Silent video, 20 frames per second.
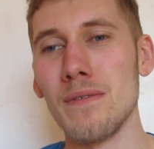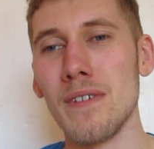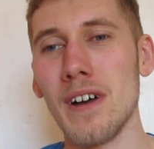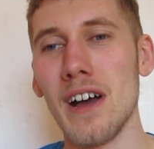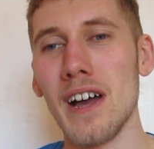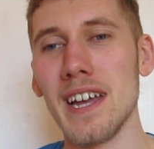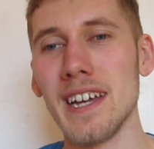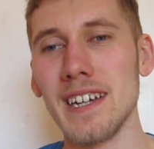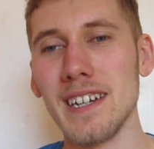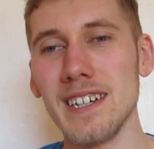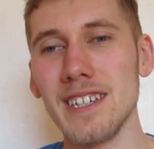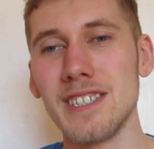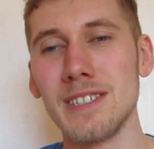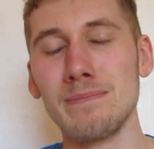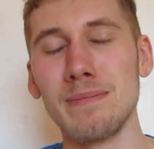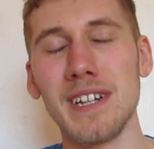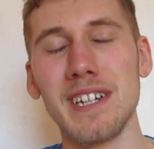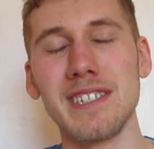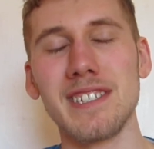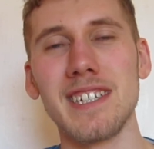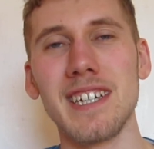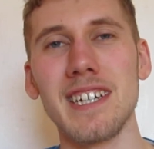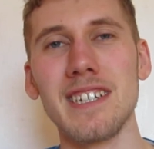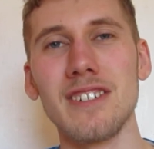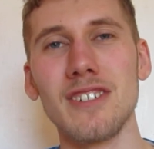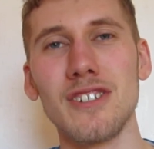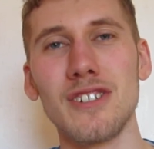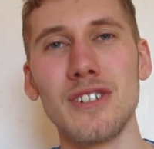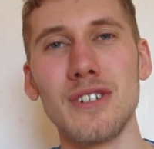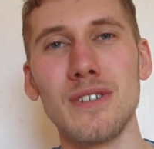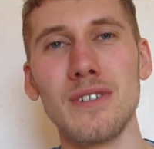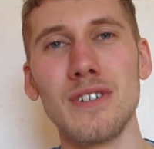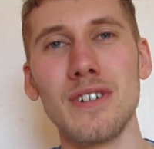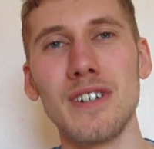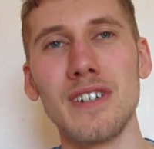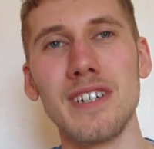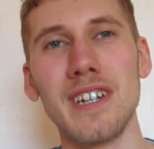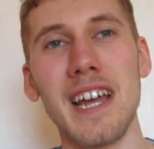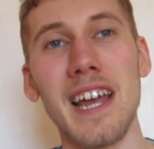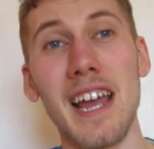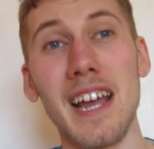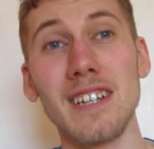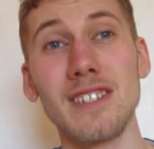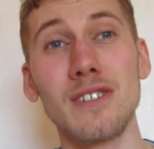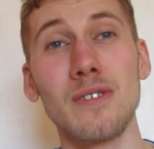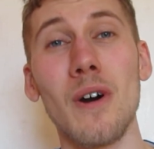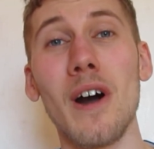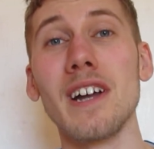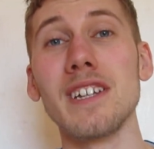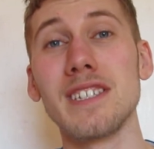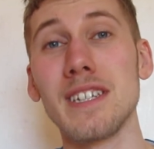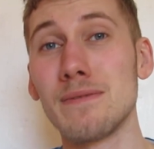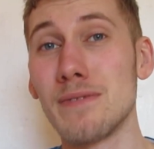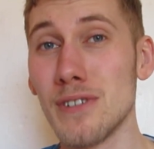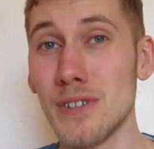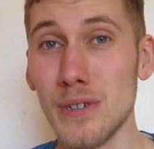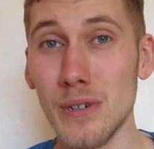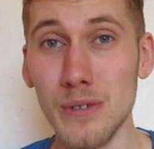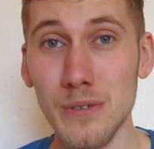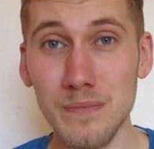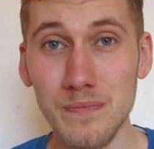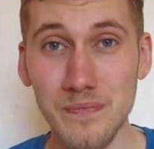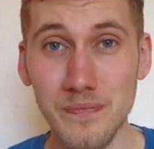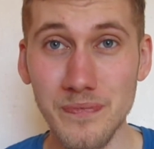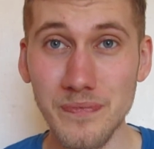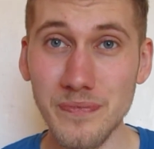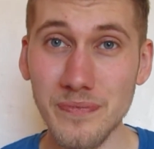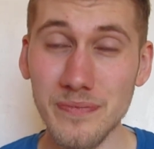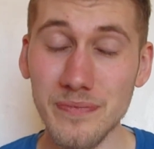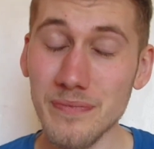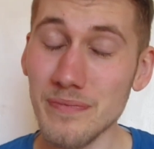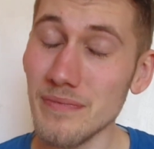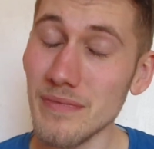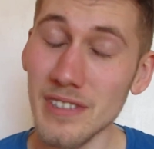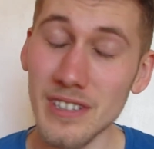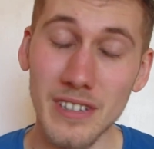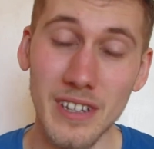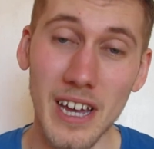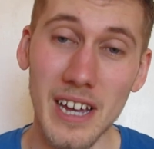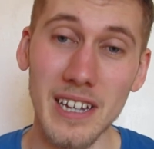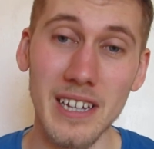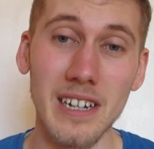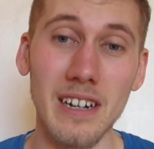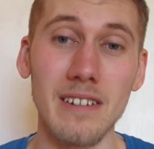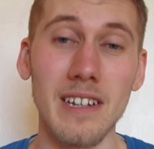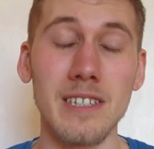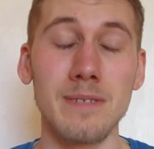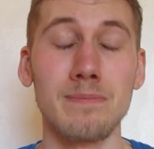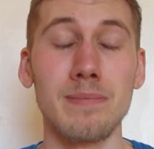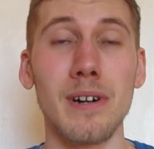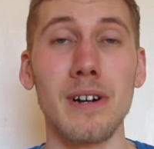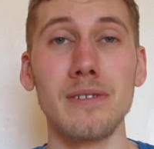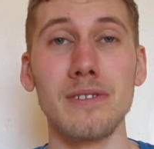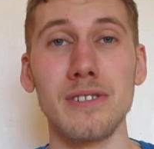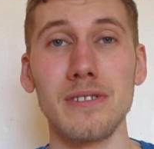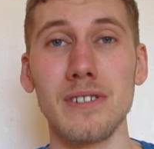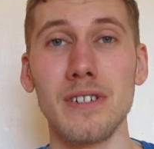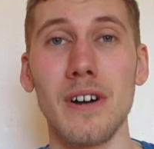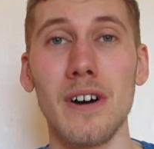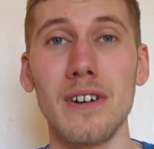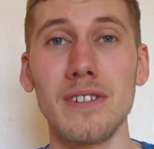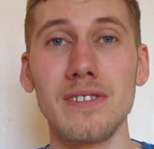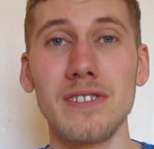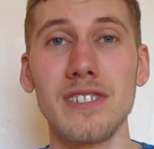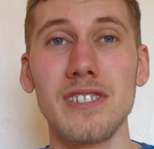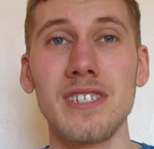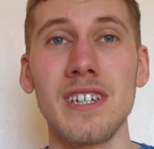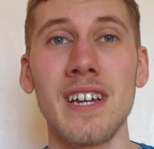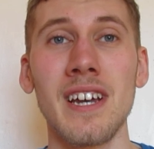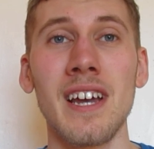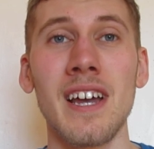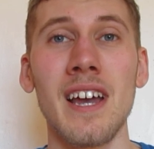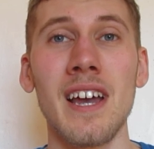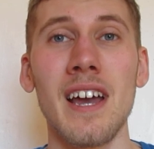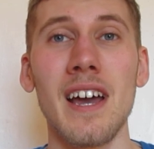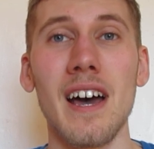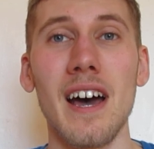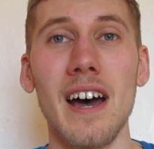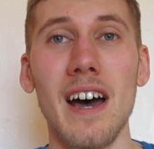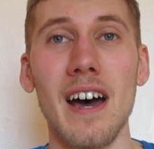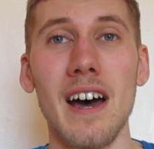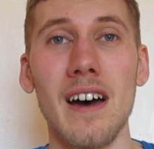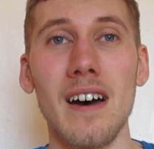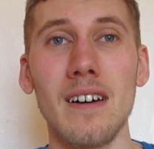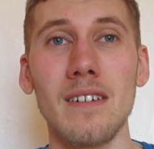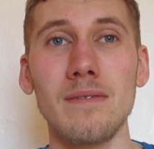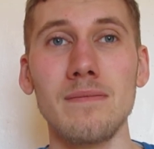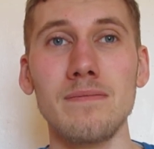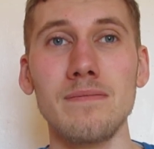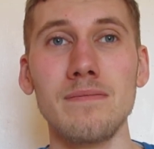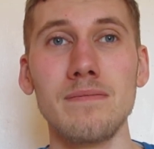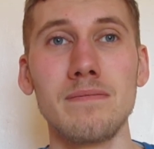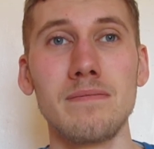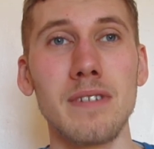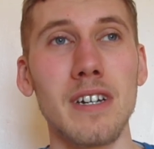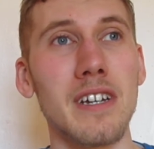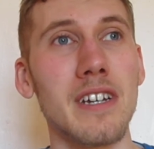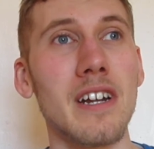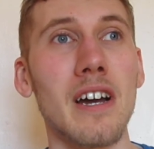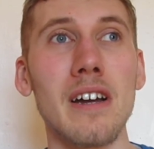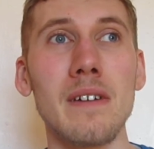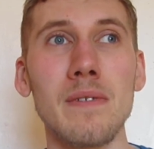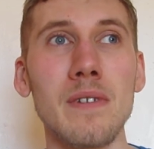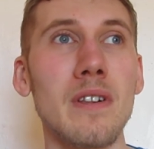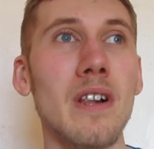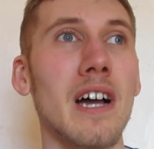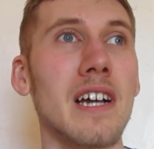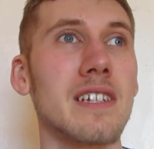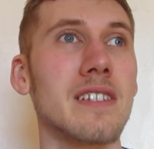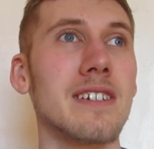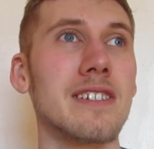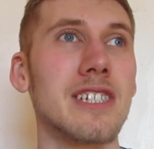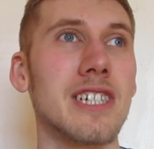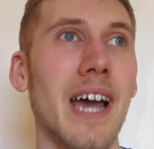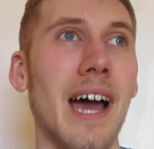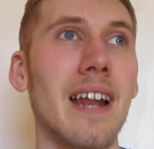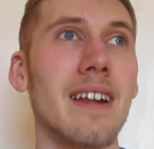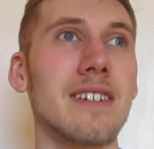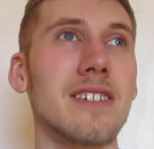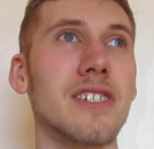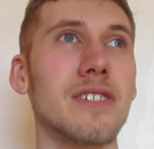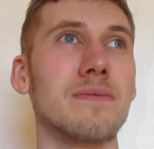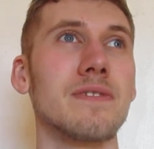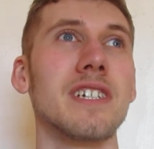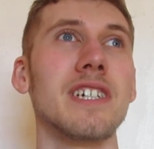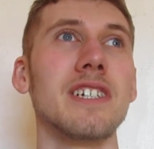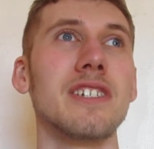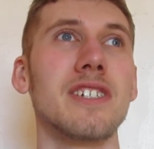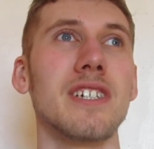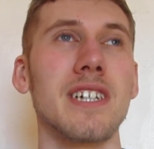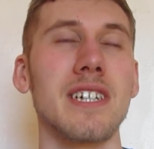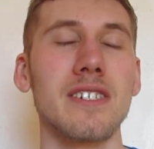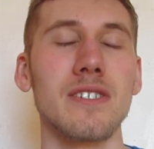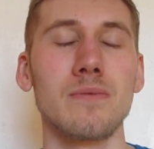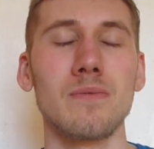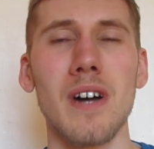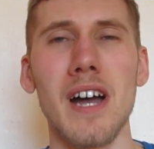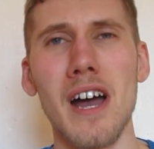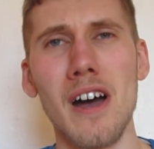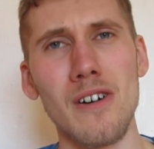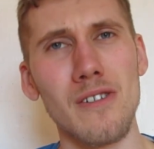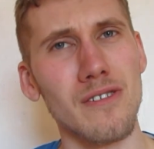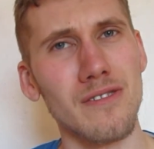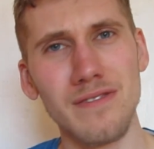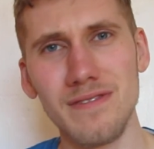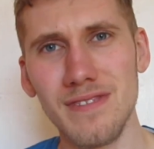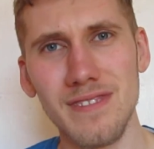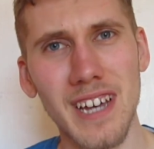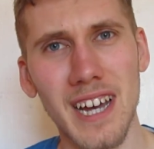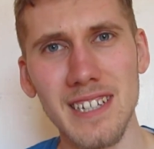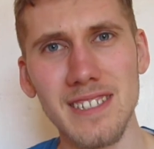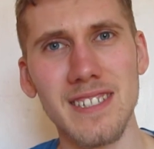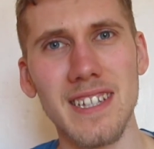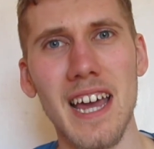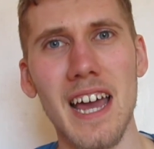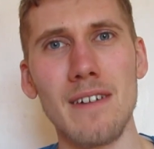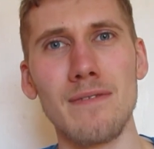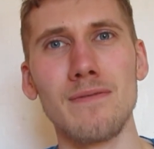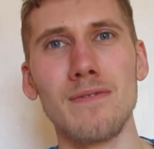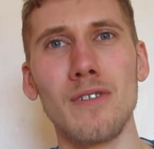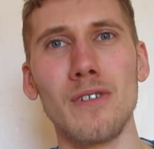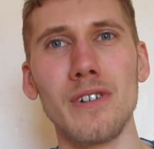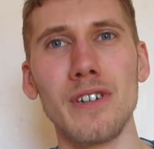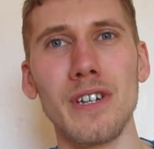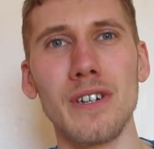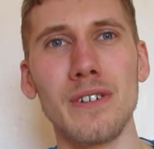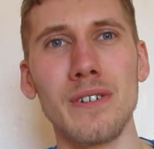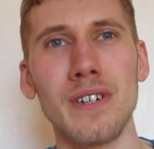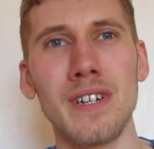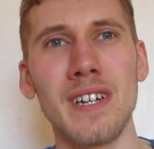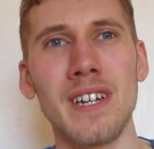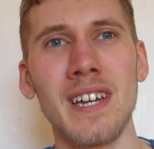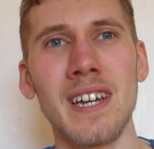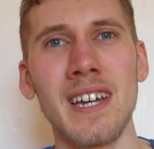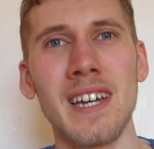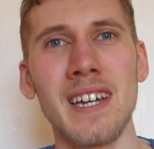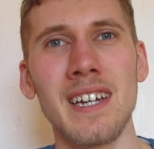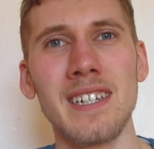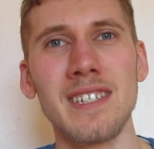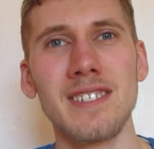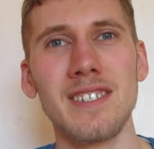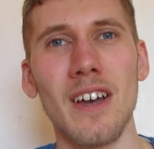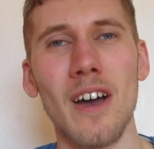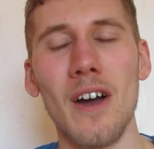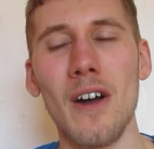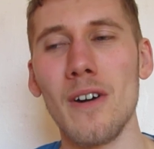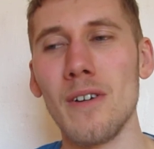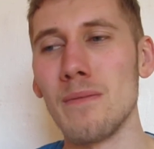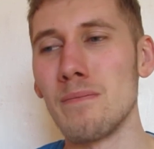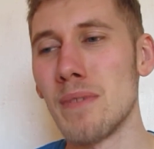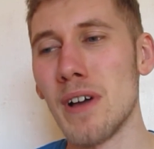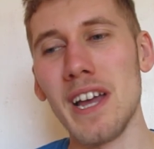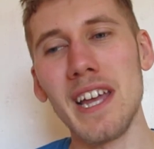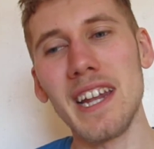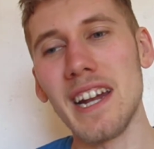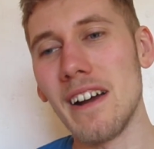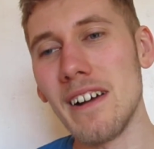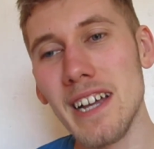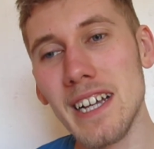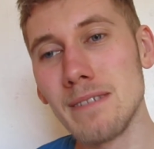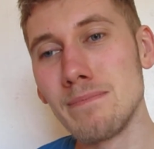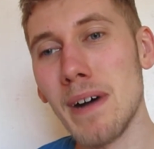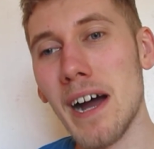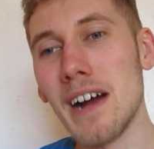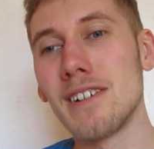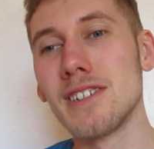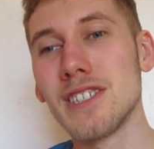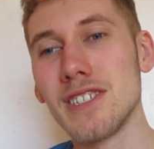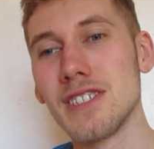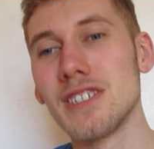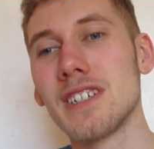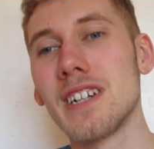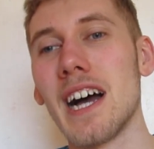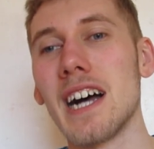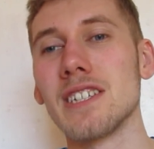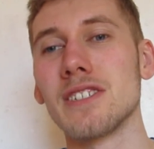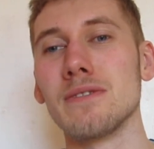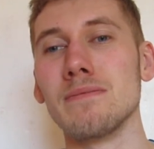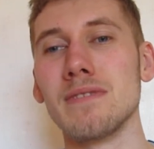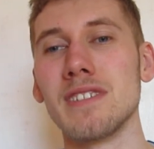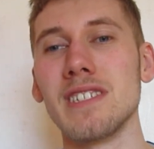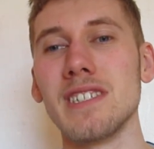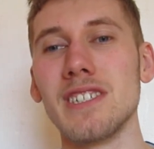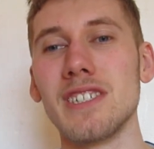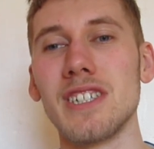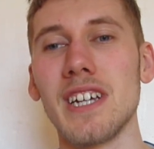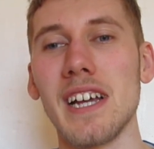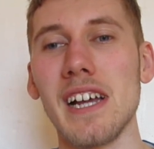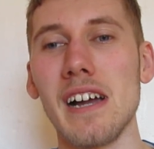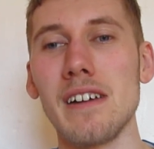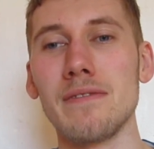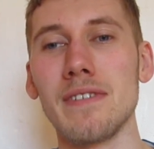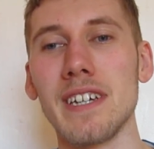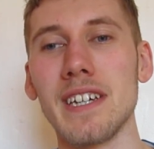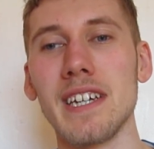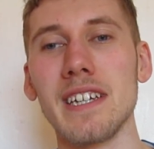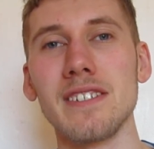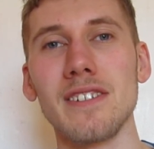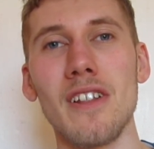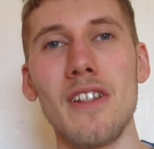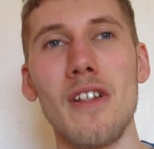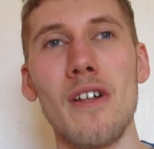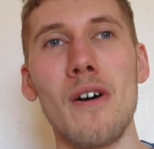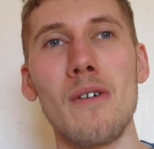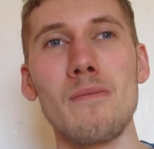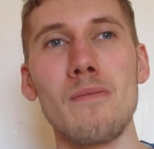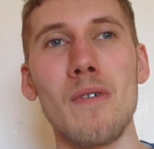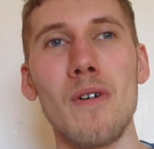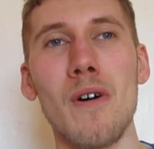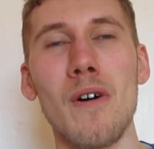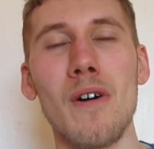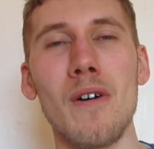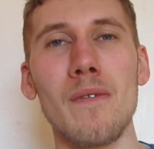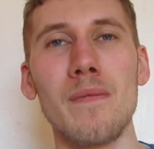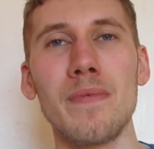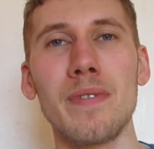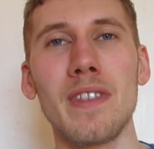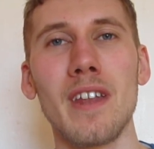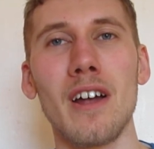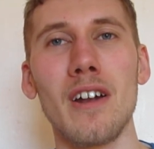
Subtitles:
of English ability in the student, it is quite difficult. There, you know, there's pros and cons. But you know, if you like the challenge of teaching as well, that's there for you. So, but you know, in comparison to classroom teaching, I think it's a lot more